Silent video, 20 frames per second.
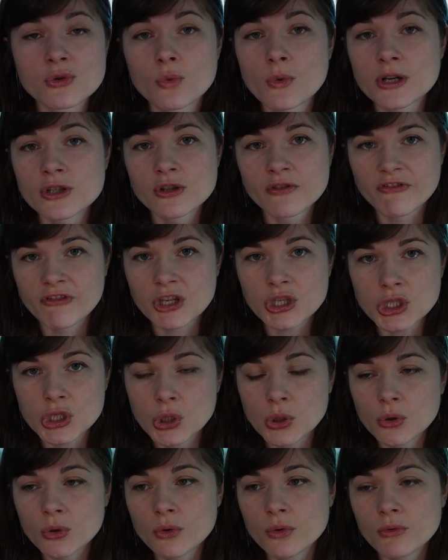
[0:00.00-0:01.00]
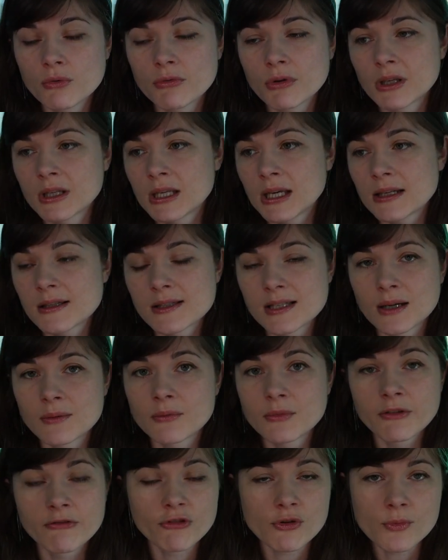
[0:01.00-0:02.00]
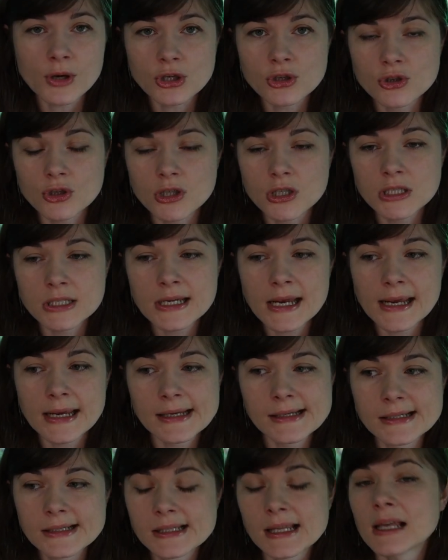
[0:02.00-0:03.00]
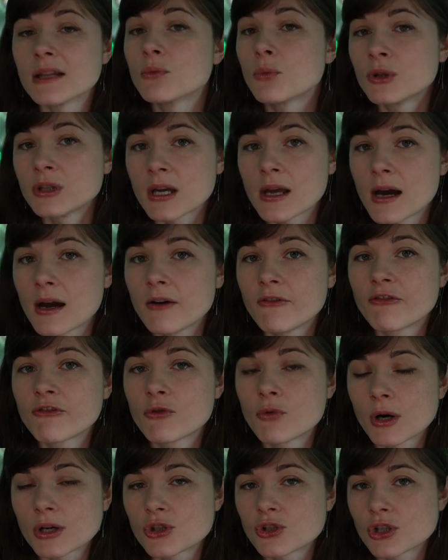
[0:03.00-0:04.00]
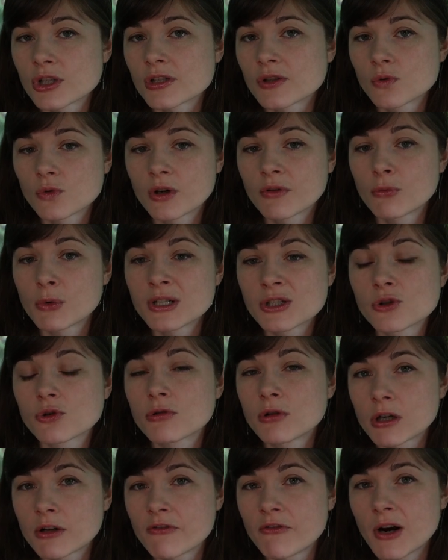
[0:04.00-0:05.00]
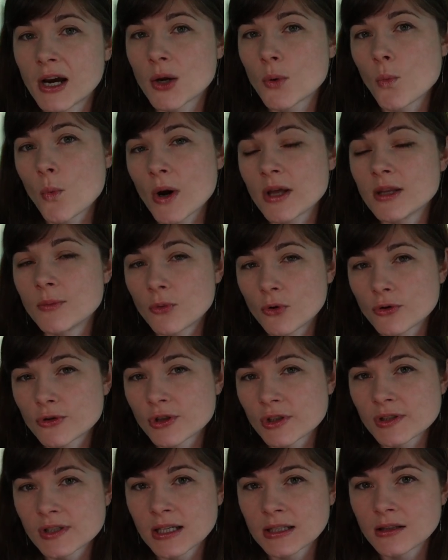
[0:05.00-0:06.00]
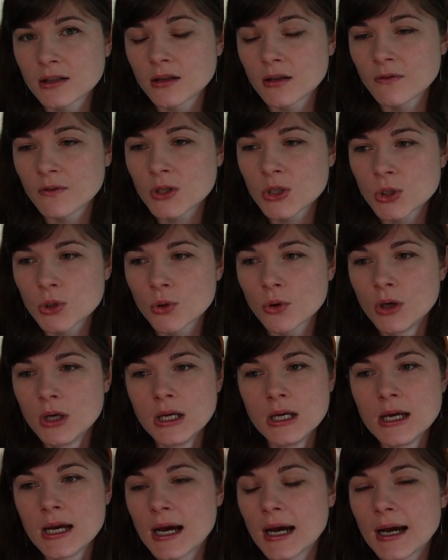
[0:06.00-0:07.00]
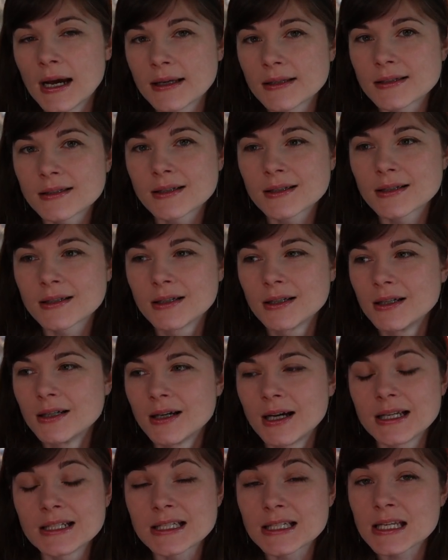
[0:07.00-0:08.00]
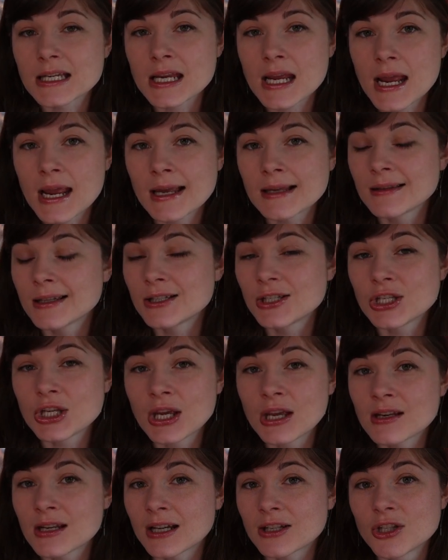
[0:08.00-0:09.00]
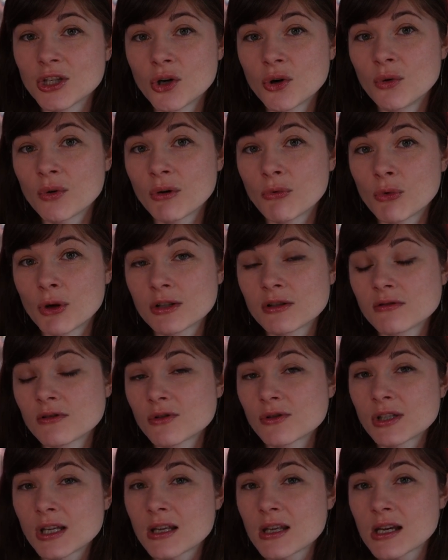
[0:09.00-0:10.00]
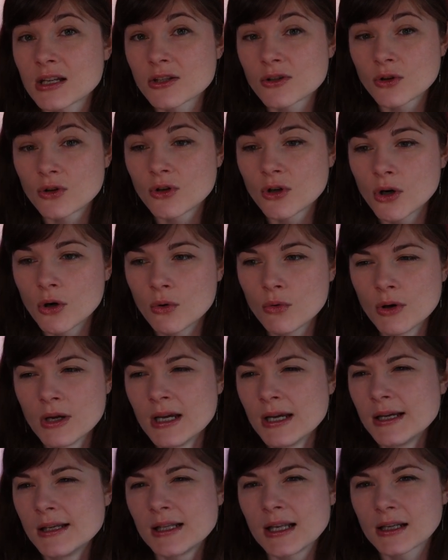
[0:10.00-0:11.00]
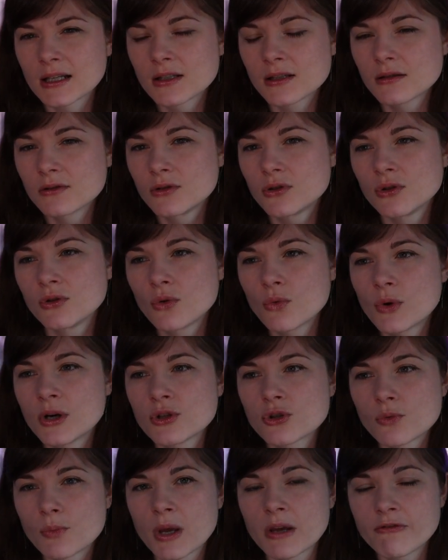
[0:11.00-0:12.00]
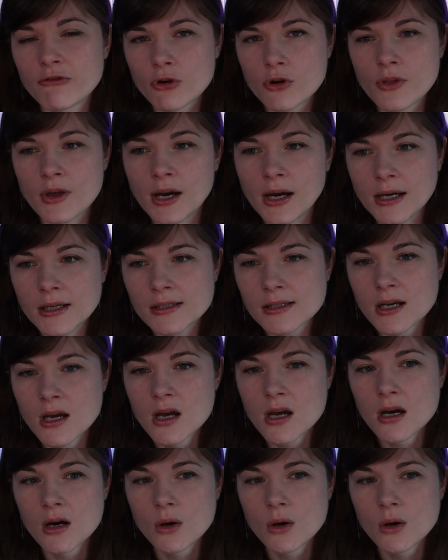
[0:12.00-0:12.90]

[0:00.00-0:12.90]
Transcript: watch a video, get some information, and then when I have questions where I want to clarify what the person said in the video, ask a TA, and the TA not knowing what to say yes or no? Like, do you want to pay for that?